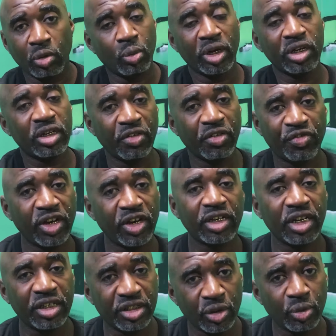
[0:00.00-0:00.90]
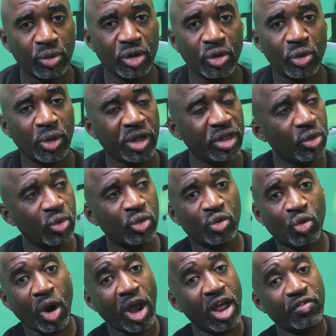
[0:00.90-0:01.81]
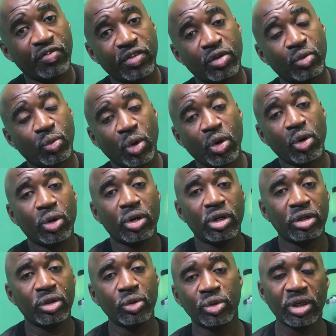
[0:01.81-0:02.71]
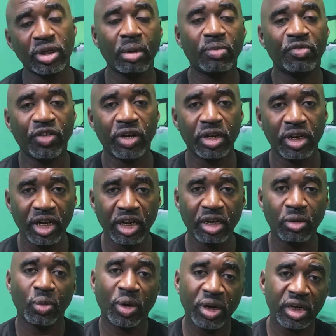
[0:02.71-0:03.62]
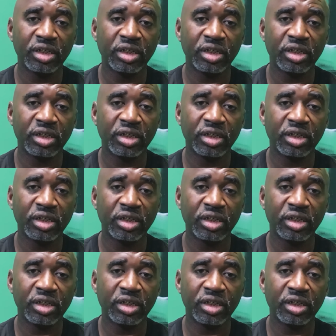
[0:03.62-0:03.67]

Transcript: So what the fuck did you do? And you crying for the world to do something for the nigga?